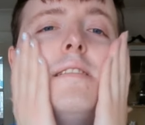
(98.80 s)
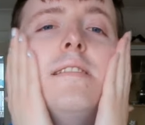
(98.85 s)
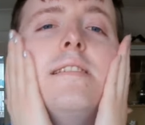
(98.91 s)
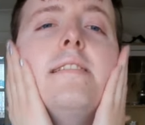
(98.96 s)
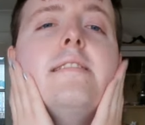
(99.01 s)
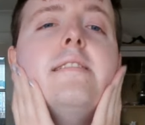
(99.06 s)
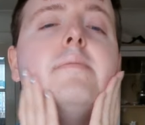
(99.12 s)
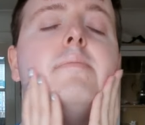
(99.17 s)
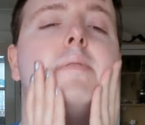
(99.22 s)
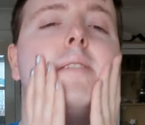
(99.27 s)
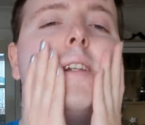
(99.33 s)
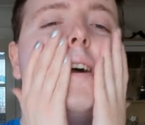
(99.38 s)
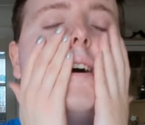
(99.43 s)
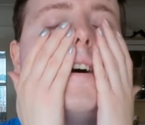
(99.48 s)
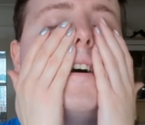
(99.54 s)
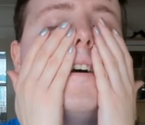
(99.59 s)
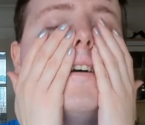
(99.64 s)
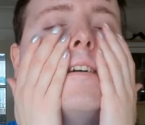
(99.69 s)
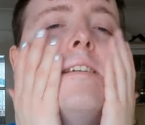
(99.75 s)
and
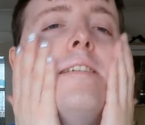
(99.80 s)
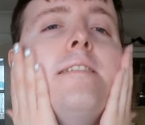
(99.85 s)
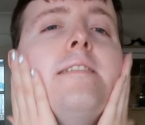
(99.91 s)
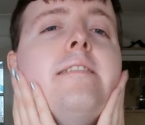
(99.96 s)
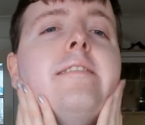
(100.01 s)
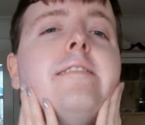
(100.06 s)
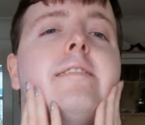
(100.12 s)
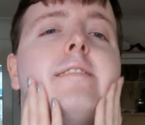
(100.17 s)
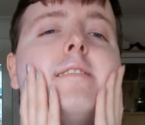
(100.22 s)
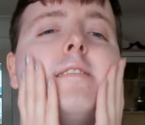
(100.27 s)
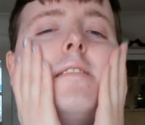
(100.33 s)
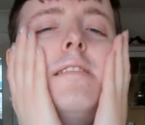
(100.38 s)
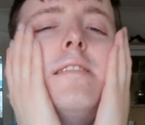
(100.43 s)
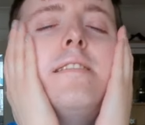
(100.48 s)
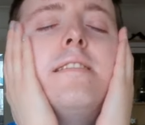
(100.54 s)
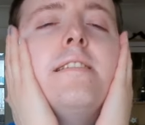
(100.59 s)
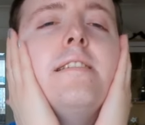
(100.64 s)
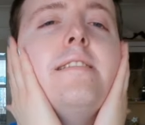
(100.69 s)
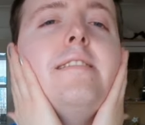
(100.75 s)
apply
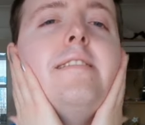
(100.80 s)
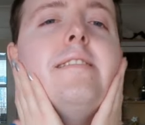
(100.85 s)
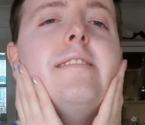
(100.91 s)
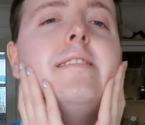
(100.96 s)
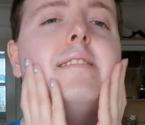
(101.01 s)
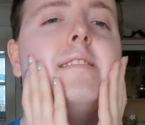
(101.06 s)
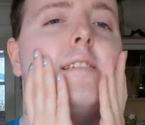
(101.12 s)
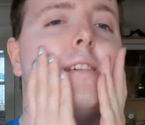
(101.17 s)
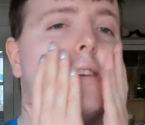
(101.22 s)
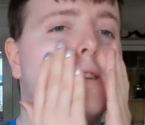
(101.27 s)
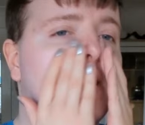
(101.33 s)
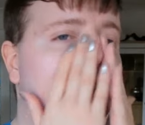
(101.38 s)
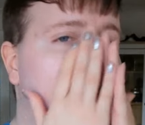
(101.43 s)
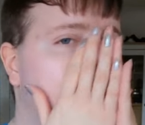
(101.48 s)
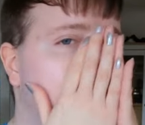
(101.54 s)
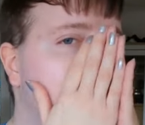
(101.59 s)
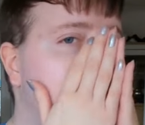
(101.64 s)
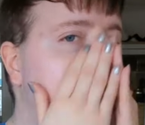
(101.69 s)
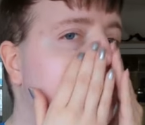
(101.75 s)
a
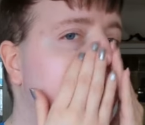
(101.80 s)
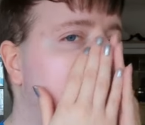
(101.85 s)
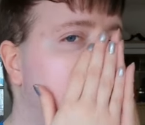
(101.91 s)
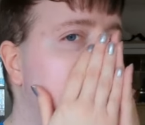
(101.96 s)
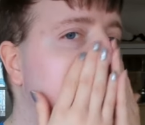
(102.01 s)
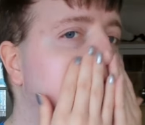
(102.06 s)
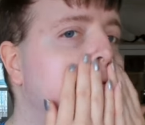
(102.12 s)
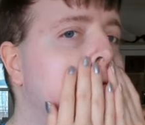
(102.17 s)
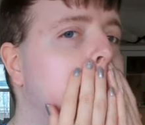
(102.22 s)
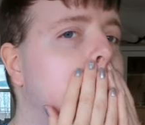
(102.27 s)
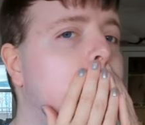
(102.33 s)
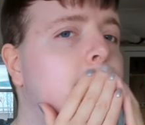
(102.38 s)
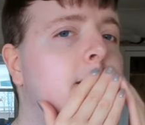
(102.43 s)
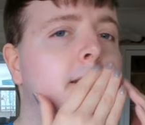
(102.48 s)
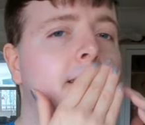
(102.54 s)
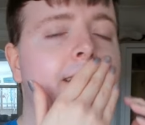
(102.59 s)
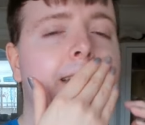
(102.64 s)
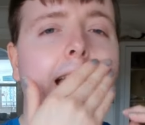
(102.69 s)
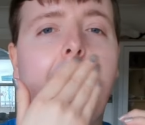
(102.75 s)
nice
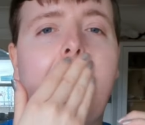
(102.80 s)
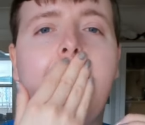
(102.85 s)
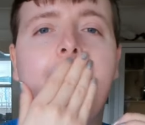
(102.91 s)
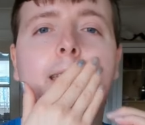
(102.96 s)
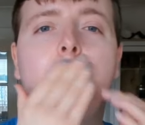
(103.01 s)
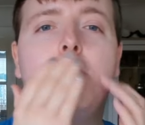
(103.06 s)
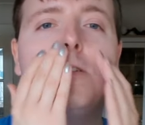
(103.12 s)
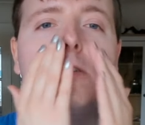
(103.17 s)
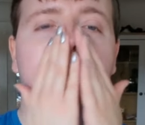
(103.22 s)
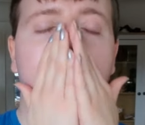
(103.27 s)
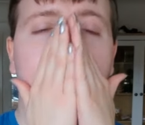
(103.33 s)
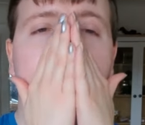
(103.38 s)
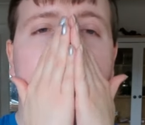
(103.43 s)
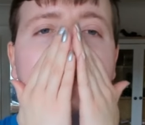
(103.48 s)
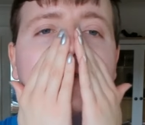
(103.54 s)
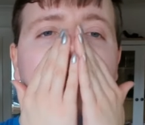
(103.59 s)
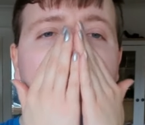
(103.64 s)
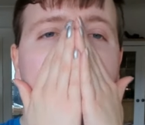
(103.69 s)
shiny coat